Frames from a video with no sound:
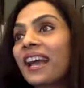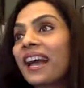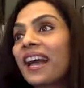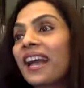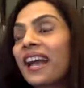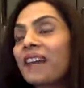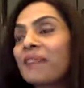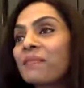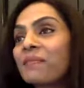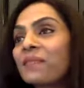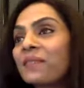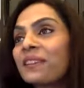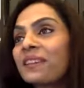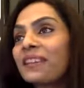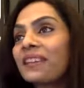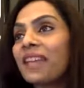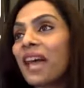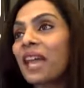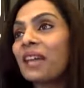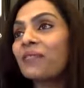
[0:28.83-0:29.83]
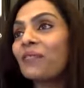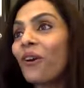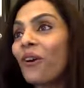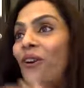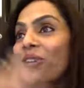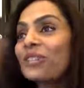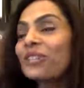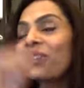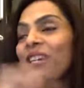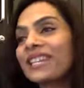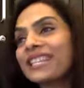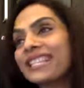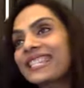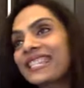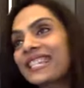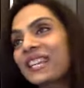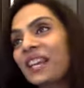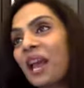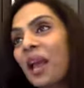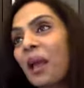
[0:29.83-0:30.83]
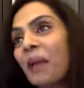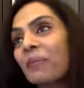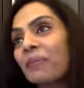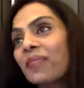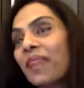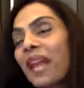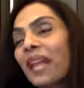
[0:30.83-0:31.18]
I am live also on Instagram,